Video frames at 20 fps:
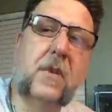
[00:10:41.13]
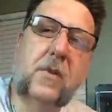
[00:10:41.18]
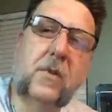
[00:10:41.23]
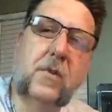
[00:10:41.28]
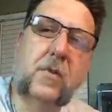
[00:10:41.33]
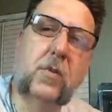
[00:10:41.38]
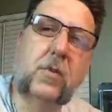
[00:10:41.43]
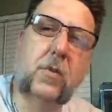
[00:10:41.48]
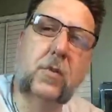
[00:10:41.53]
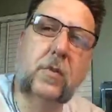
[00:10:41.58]

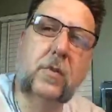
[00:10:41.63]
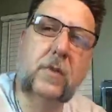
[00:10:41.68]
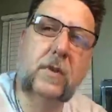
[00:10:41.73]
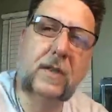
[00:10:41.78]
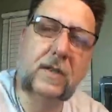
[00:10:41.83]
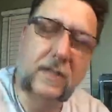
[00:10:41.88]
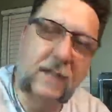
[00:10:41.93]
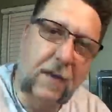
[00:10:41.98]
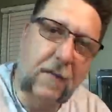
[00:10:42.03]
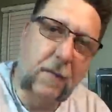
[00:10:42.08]
Ooh.
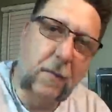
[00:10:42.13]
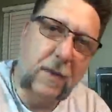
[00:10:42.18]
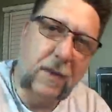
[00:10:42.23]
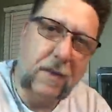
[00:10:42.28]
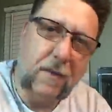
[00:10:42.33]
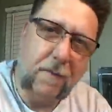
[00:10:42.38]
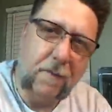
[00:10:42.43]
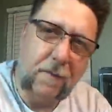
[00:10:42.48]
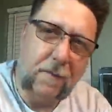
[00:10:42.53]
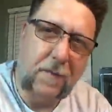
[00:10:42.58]
It's giving me
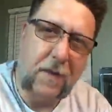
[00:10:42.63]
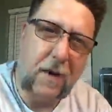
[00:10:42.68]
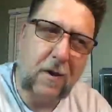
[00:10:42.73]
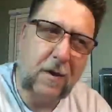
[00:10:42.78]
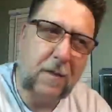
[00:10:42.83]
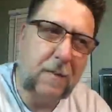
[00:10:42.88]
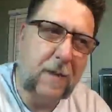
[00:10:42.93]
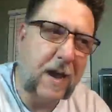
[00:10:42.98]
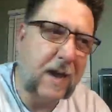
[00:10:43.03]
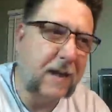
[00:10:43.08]
the very
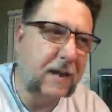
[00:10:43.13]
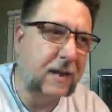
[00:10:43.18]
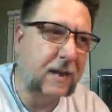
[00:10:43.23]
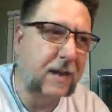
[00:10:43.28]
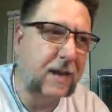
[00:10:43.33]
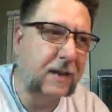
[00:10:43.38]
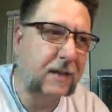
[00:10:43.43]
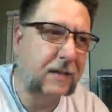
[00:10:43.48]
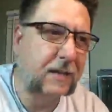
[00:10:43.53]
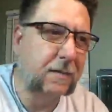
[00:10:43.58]
bad
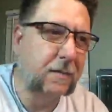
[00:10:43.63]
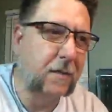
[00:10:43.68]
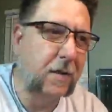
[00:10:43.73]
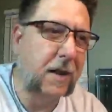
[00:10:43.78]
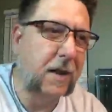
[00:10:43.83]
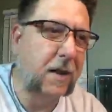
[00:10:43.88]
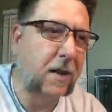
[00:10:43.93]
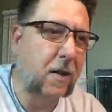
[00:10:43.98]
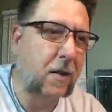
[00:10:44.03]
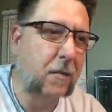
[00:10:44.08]
connection.
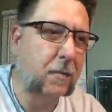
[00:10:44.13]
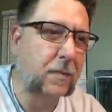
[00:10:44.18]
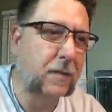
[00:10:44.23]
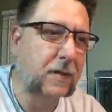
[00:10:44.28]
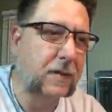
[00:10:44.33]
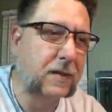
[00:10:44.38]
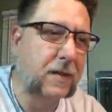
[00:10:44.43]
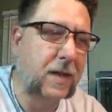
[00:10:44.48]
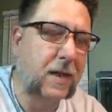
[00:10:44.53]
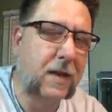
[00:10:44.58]
Man, I hope
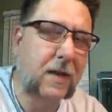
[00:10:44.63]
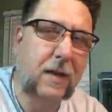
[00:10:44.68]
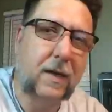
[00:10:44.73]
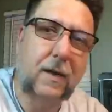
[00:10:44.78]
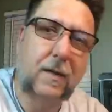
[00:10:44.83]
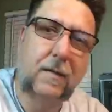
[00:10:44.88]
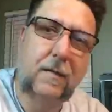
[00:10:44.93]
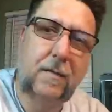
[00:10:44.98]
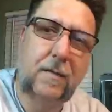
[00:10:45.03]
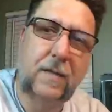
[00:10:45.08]
that's not
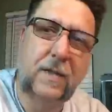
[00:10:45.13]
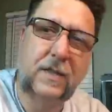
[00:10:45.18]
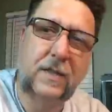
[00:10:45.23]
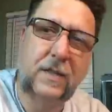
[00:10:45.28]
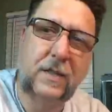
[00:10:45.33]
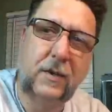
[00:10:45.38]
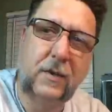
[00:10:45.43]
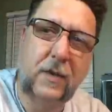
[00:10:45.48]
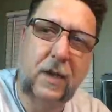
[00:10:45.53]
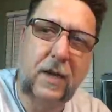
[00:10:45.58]
messing
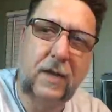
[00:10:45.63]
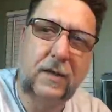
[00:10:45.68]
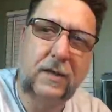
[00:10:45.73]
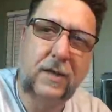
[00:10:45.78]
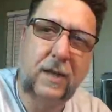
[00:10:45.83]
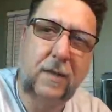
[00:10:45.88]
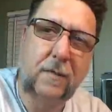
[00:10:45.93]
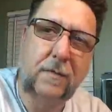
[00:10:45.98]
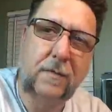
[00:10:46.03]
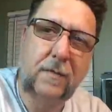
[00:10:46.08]
you guys up.